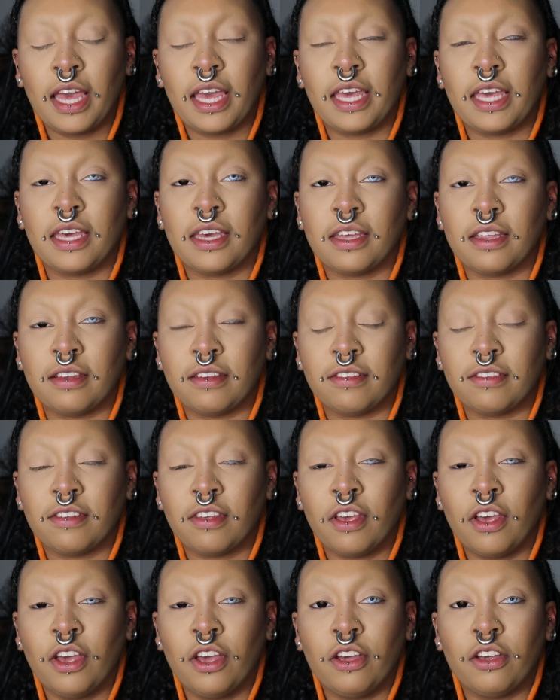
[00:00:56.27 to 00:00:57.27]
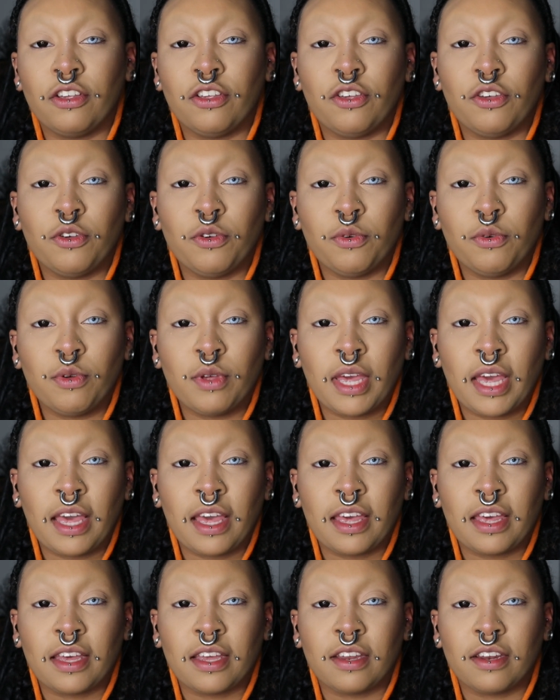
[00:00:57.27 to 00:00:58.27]
and you
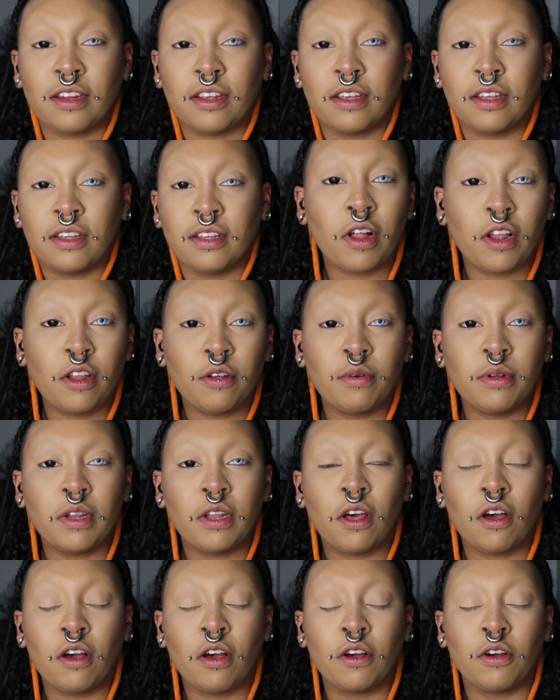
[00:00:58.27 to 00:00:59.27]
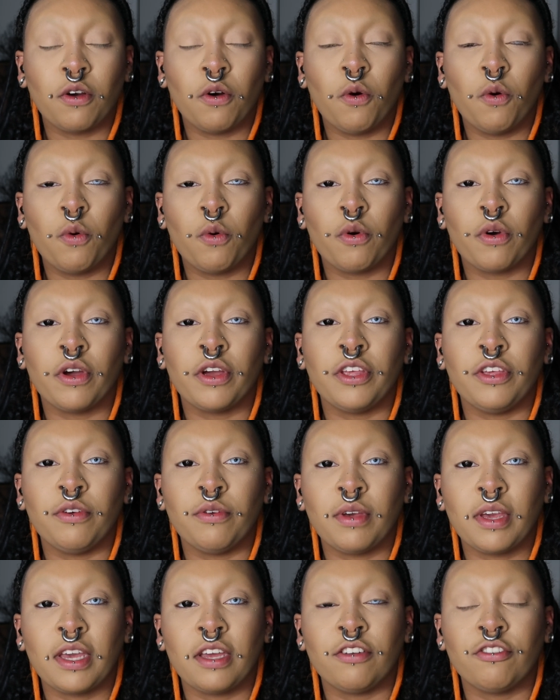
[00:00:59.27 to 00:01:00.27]
can follow along or
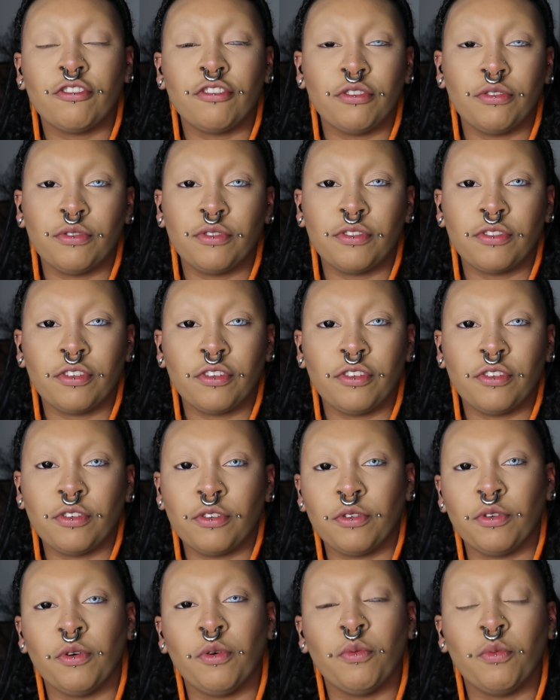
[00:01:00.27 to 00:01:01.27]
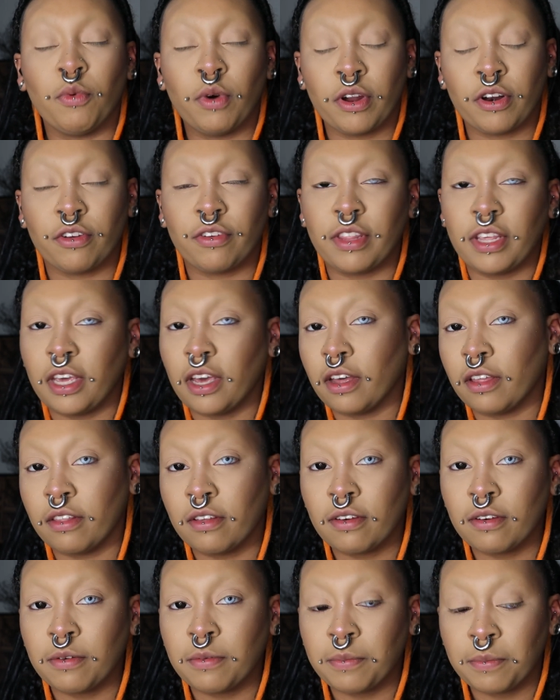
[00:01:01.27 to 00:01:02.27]
you can choose to do one or the
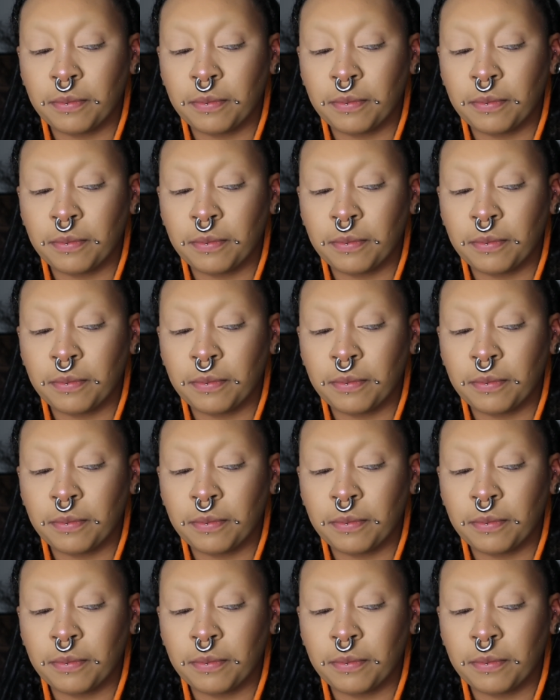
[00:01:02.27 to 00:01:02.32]
other.